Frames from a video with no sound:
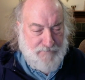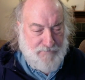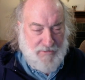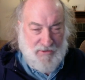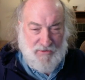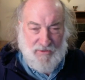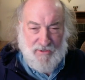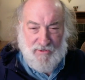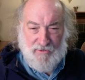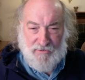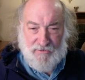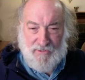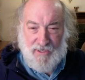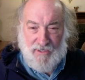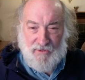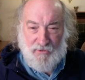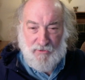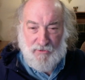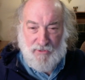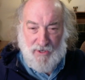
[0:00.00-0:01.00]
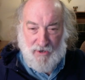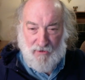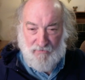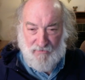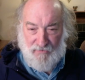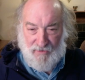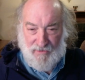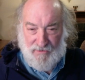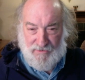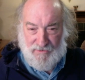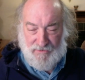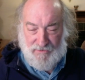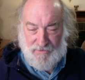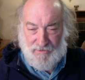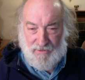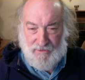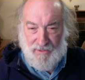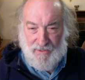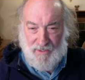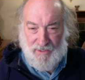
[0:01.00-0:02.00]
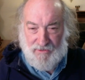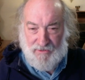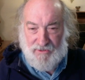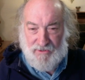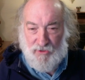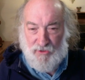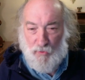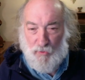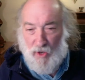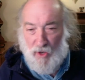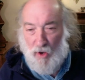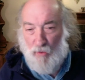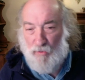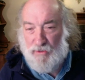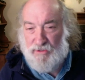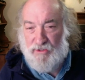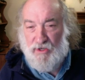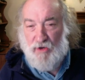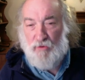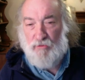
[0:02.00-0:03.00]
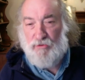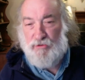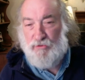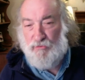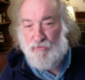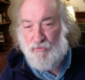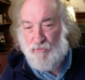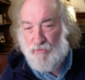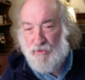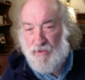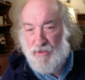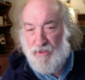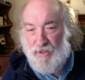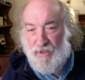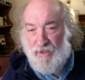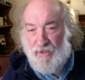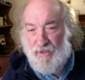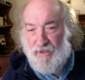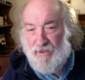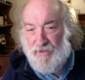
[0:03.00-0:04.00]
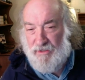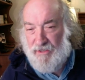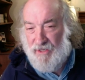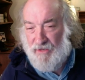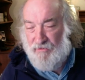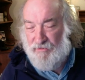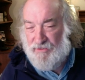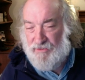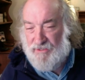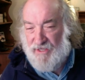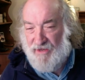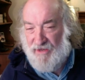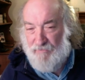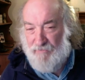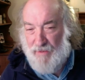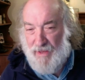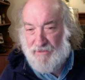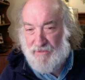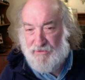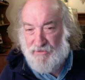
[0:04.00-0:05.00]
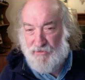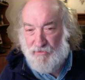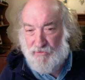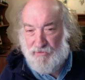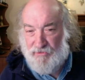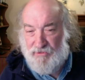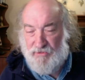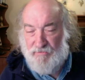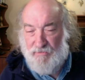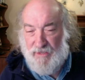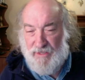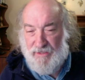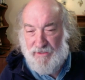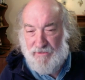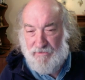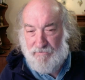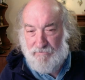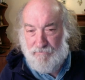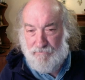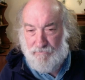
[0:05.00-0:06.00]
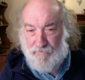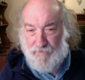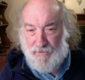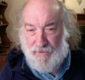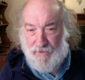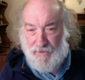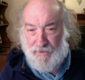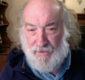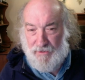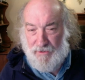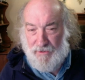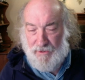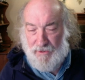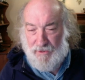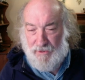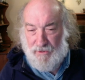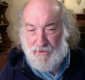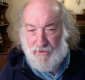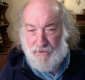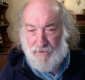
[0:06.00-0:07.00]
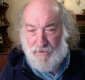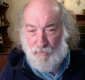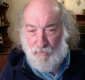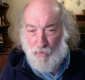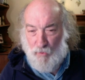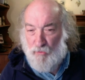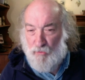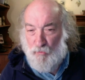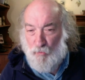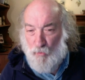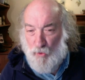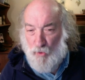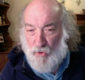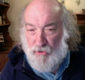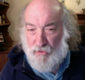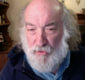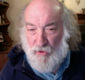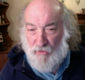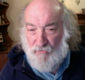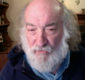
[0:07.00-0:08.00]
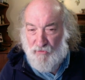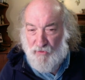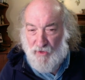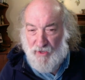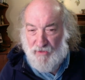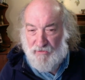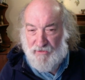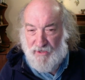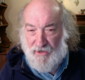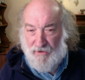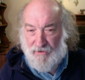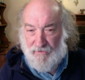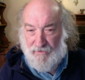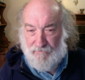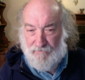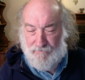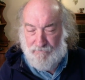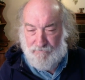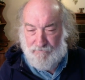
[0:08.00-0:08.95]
think he'll take good care of us. And so we always go to the other slave master, to men. Where do you go for your health care?